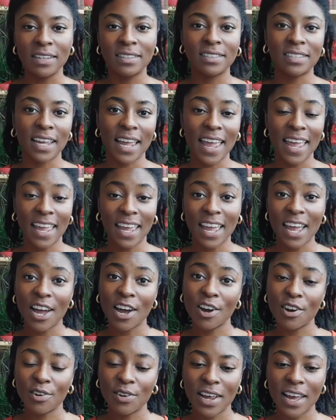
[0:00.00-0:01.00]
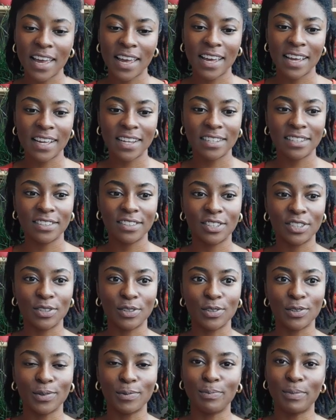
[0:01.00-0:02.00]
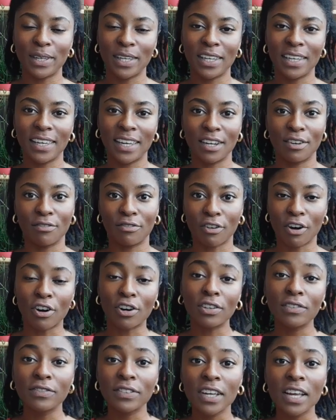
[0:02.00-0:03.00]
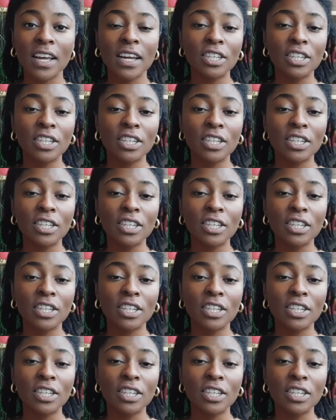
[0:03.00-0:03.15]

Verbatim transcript: to hang out and to be involved.